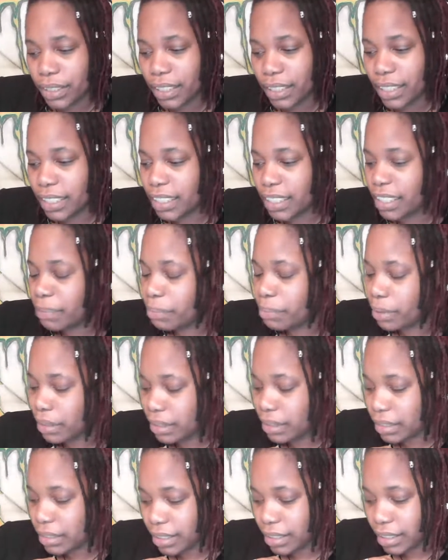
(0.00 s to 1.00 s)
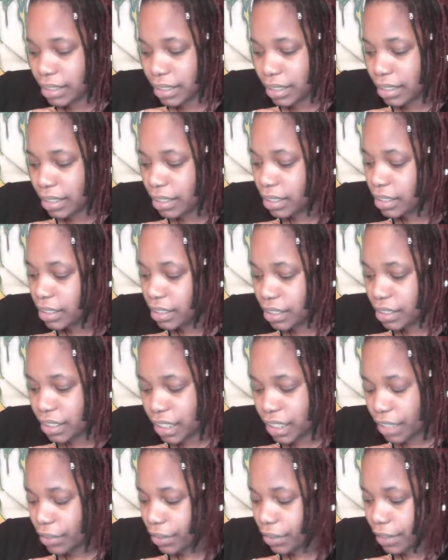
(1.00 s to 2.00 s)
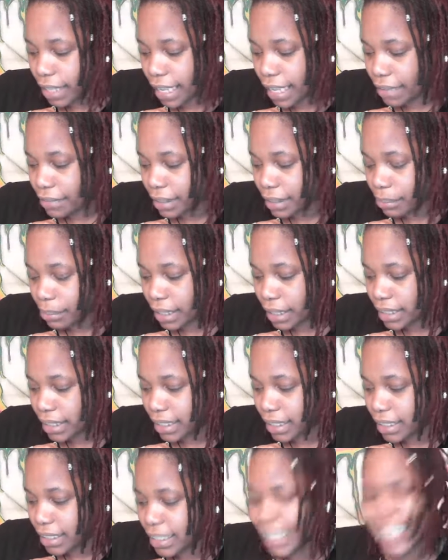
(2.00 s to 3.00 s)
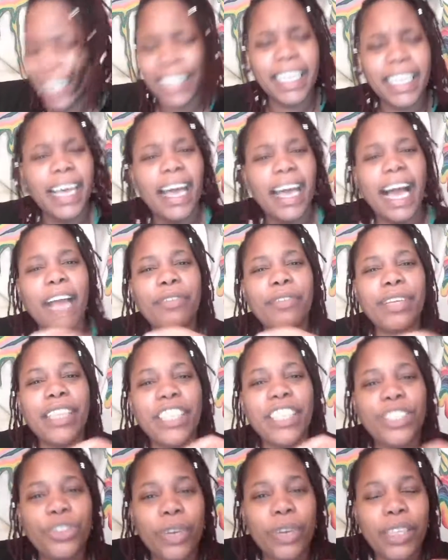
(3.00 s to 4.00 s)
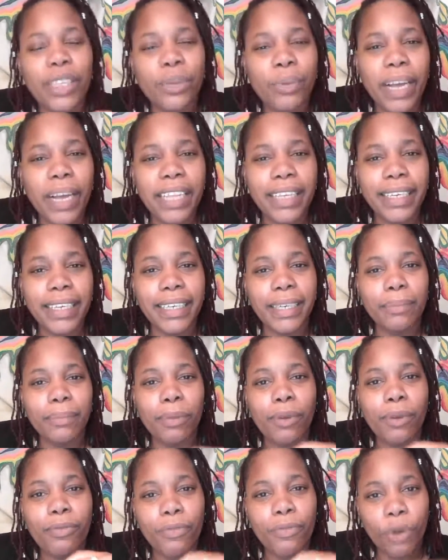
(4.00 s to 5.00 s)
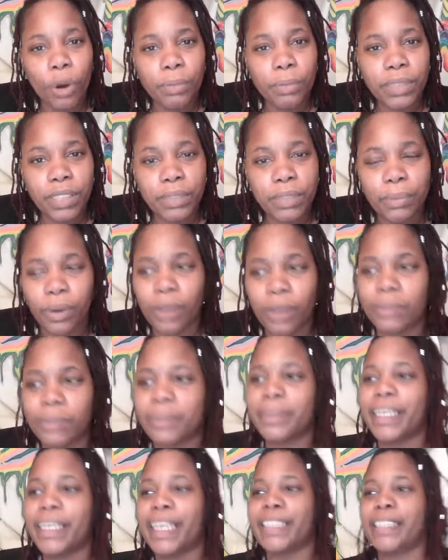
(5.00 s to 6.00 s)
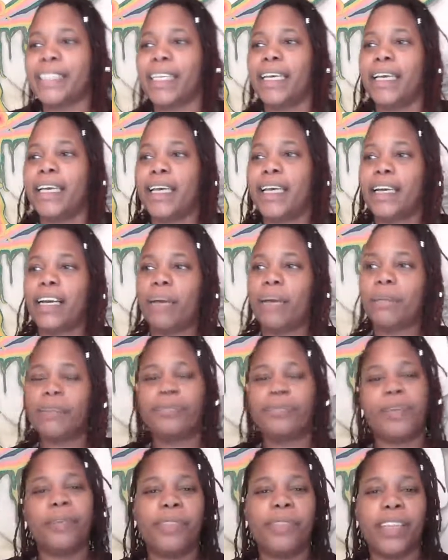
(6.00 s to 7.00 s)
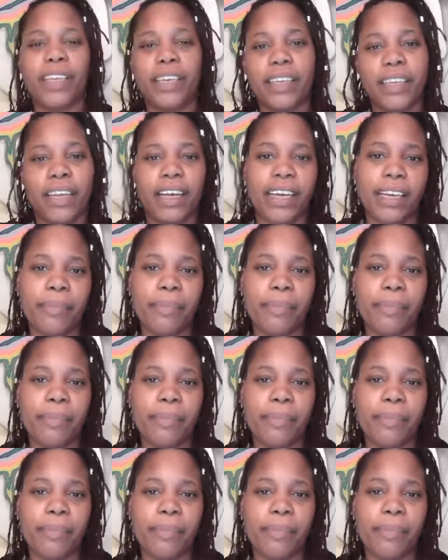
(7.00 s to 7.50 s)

He pulls zero effing punches, and I really enjoy the way that he performs his poems, because coming from the